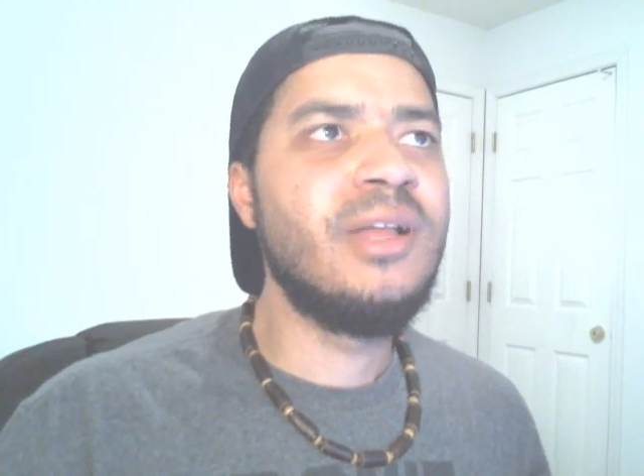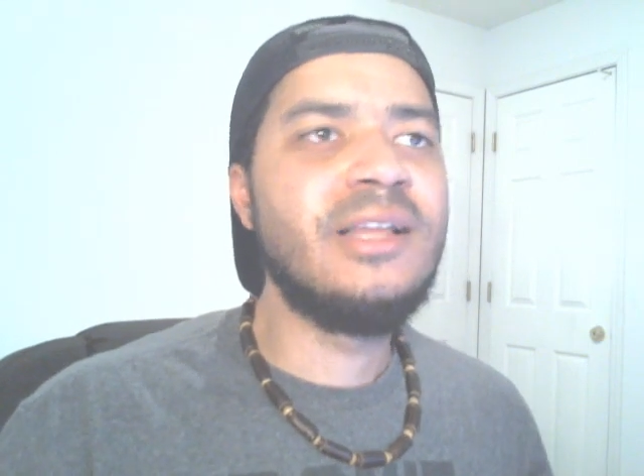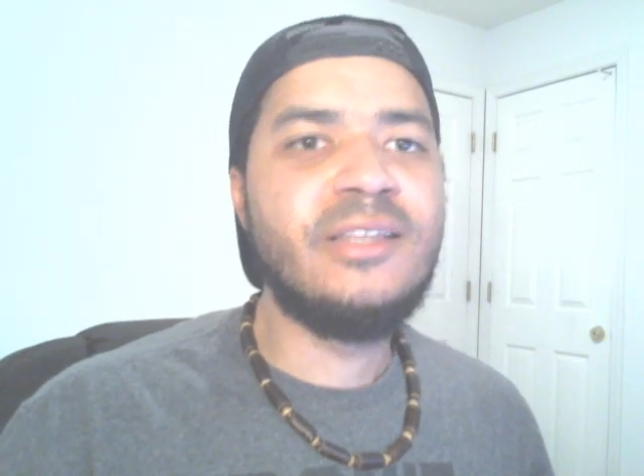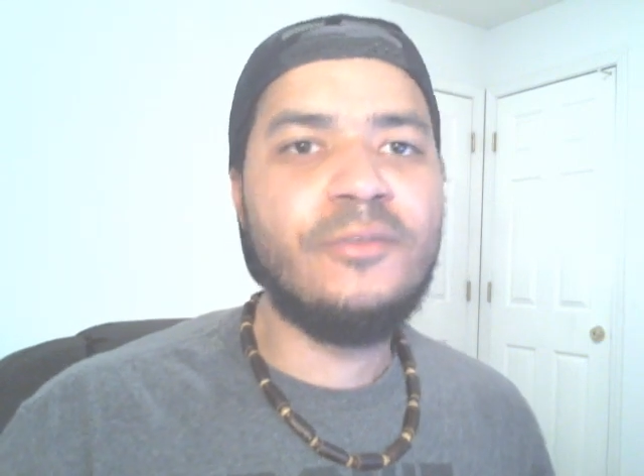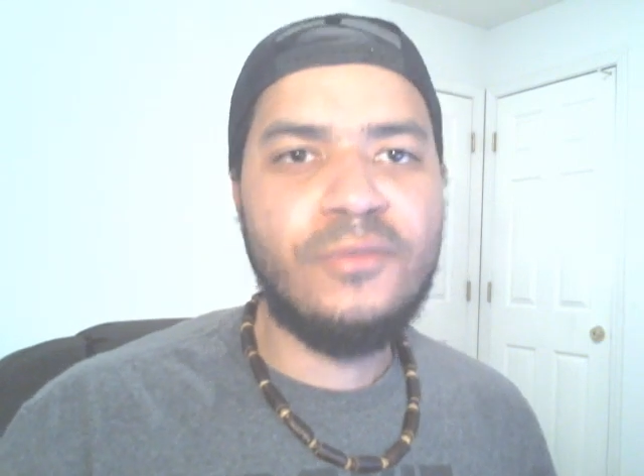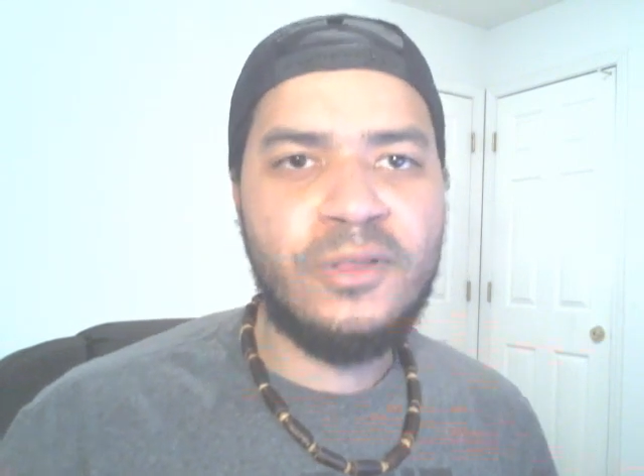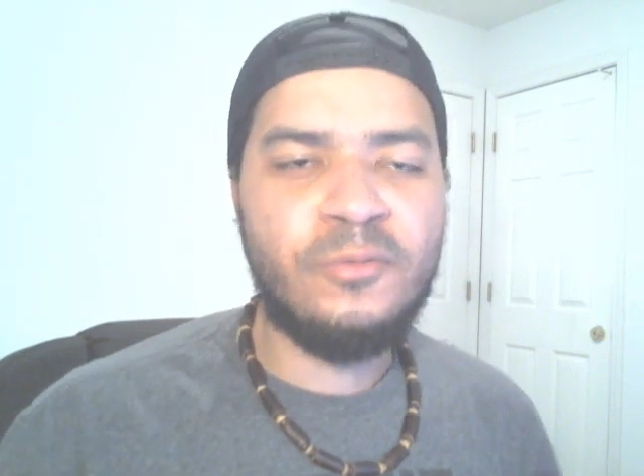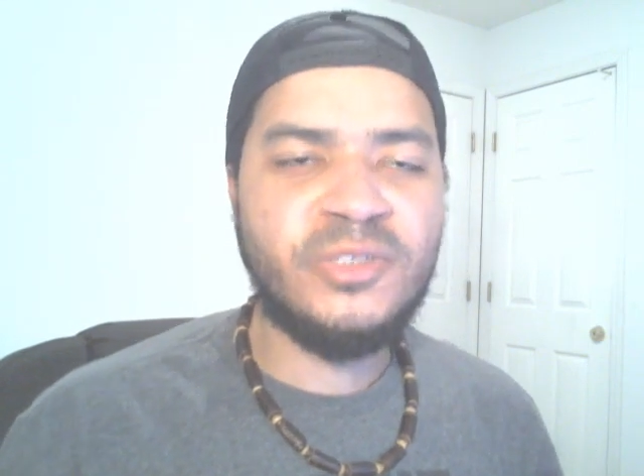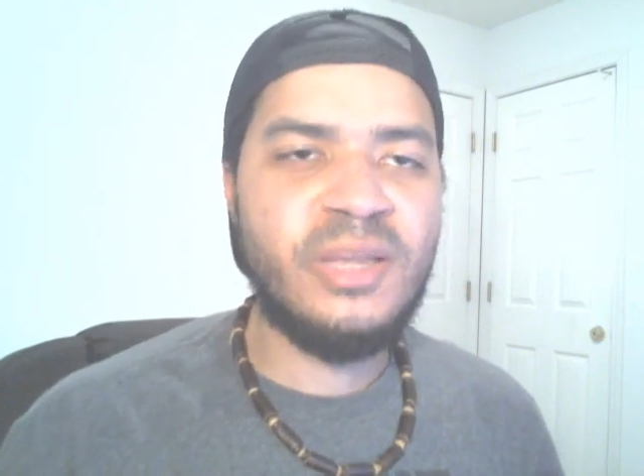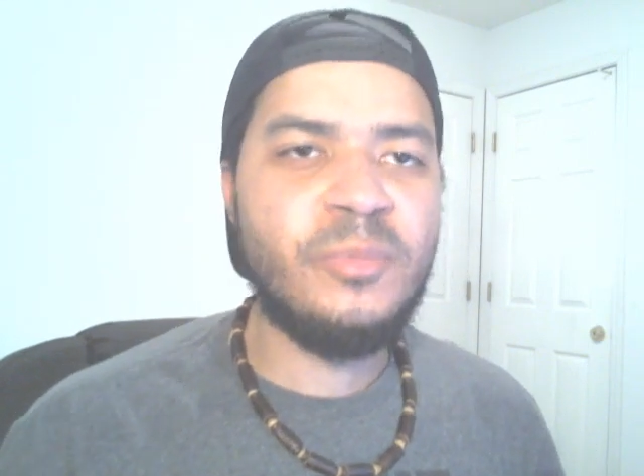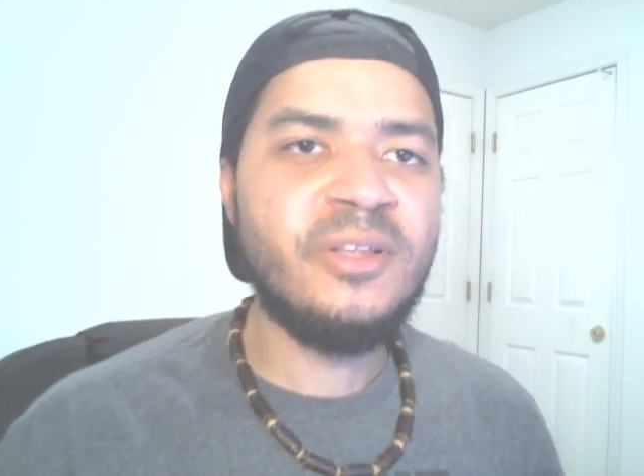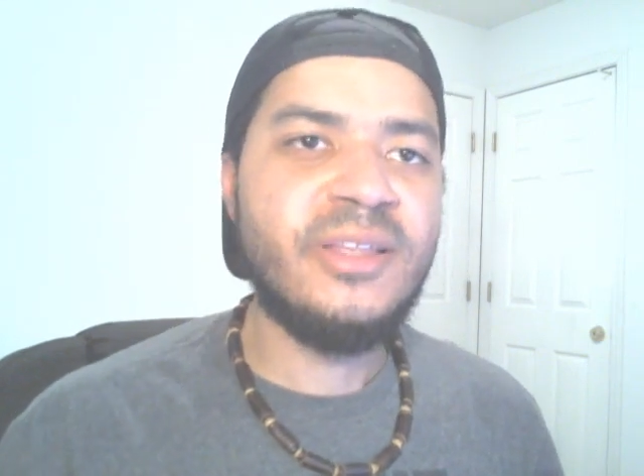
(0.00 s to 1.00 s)
definitely was
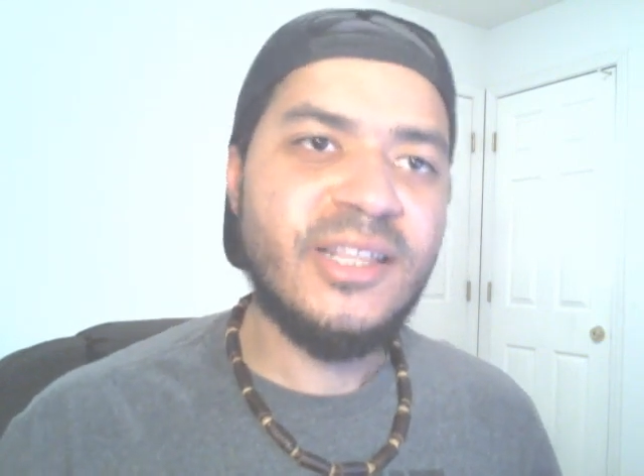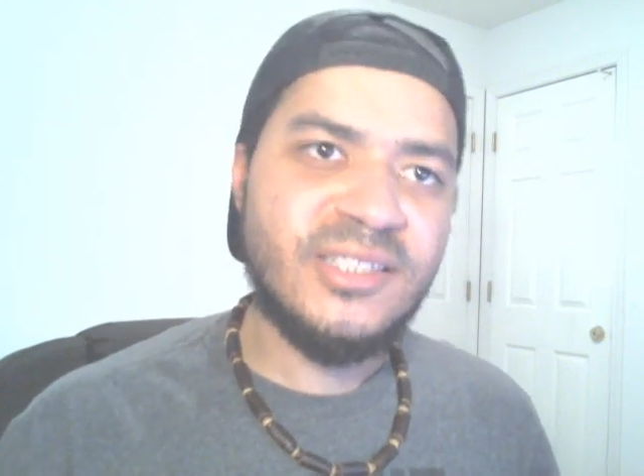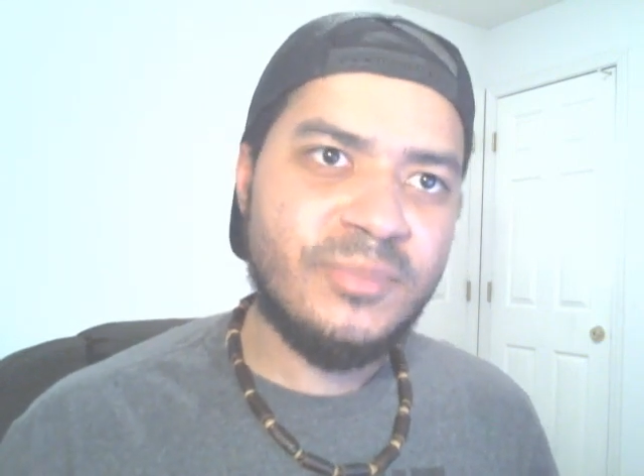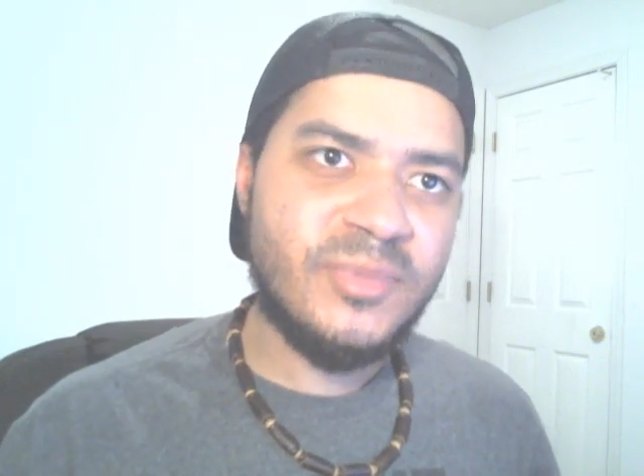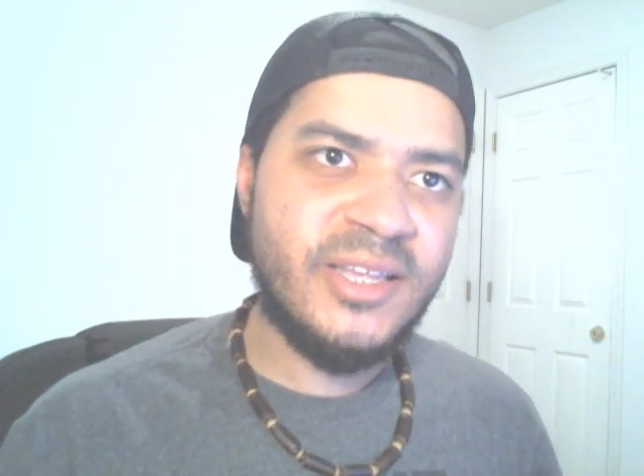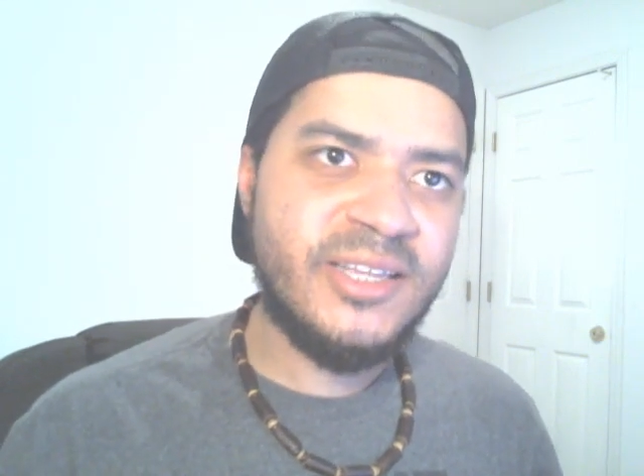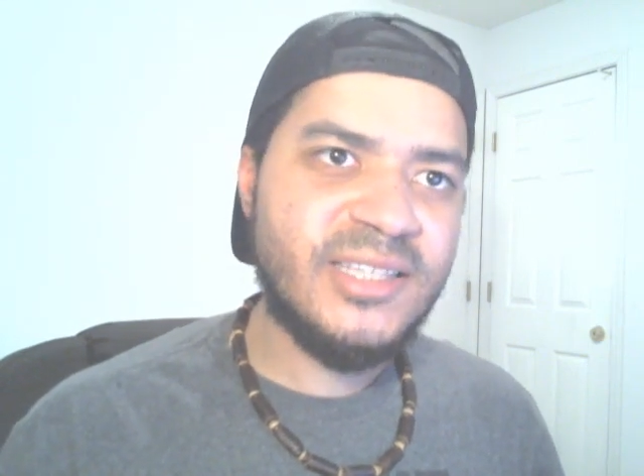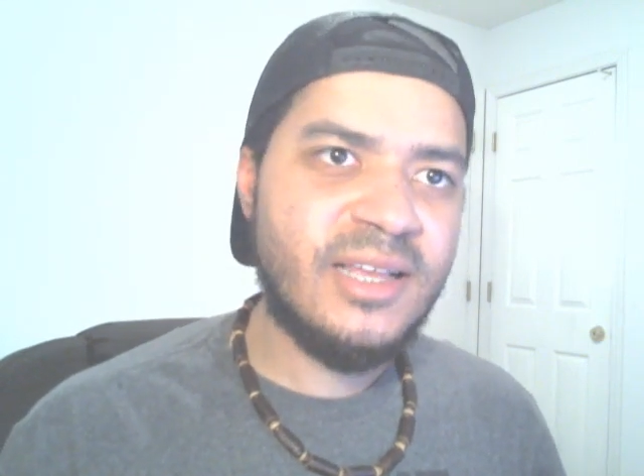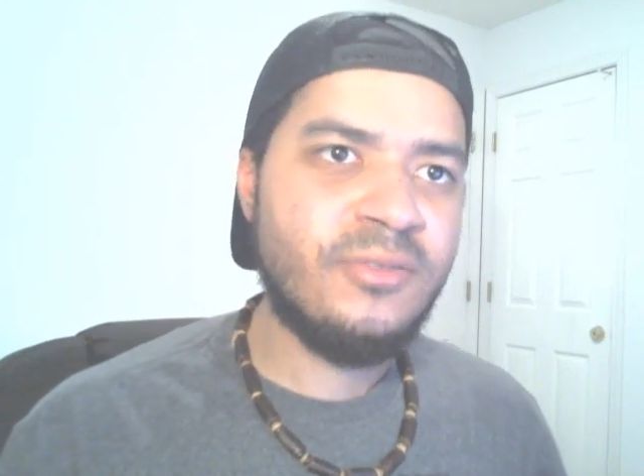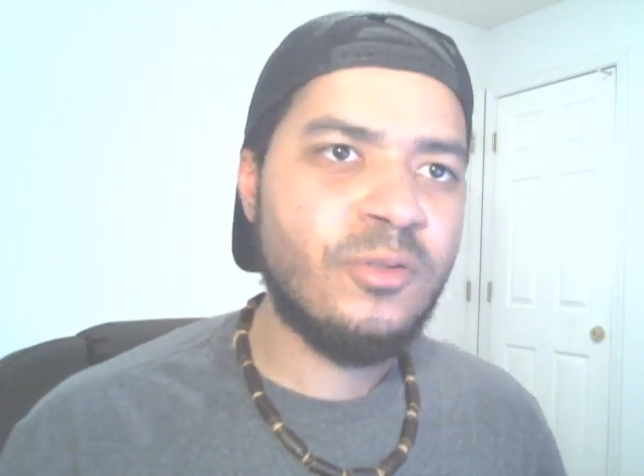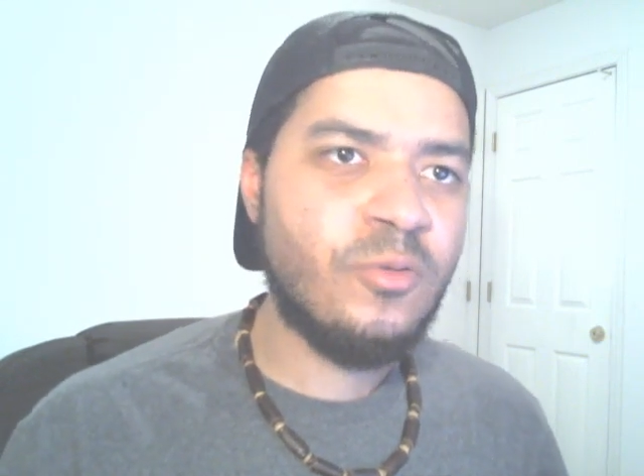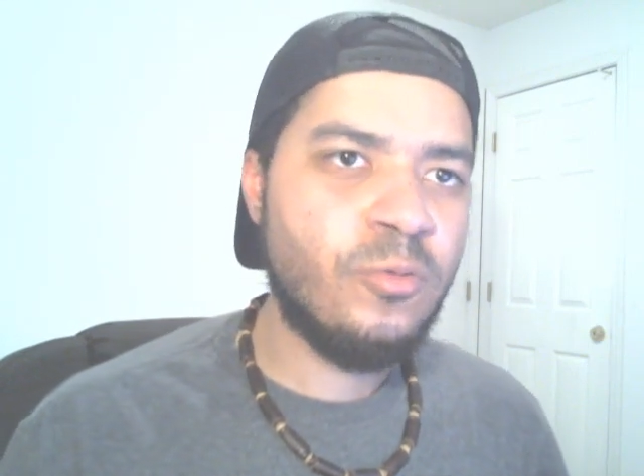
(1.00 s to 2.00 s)
able to get some things out
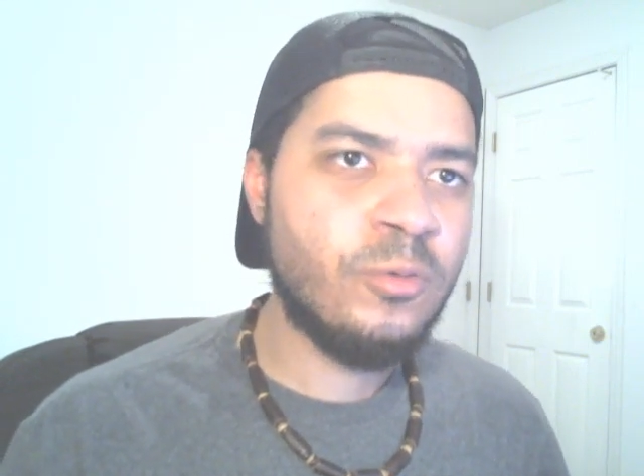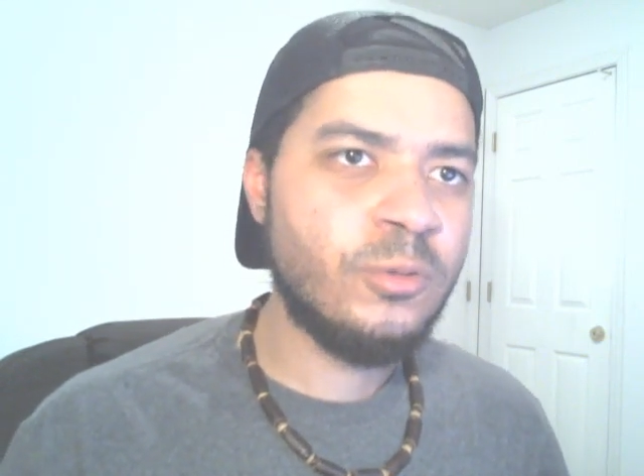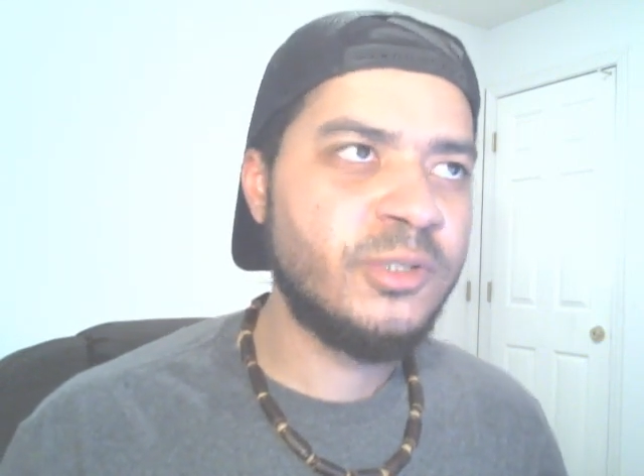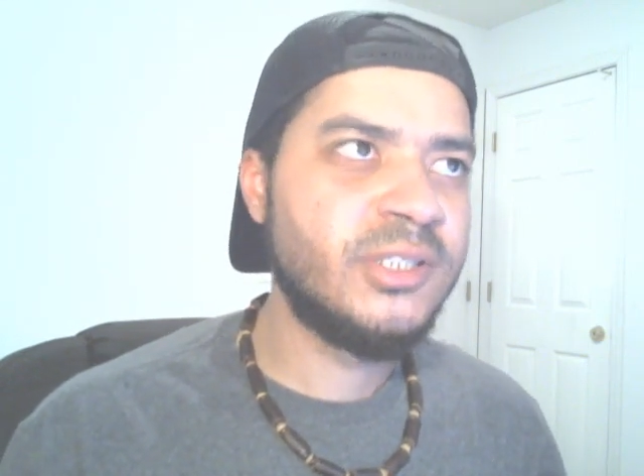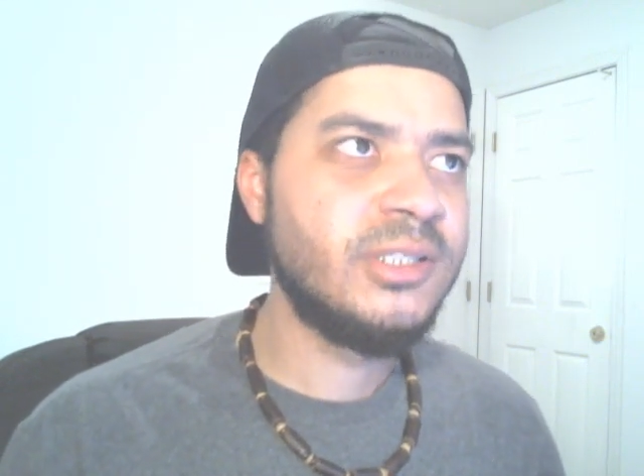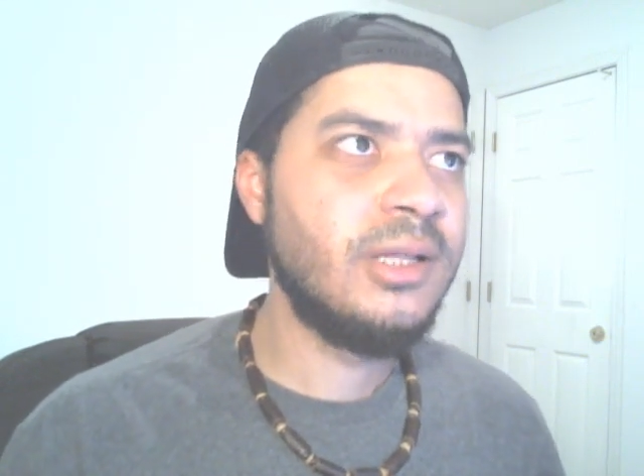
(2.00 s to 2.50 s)
of the course.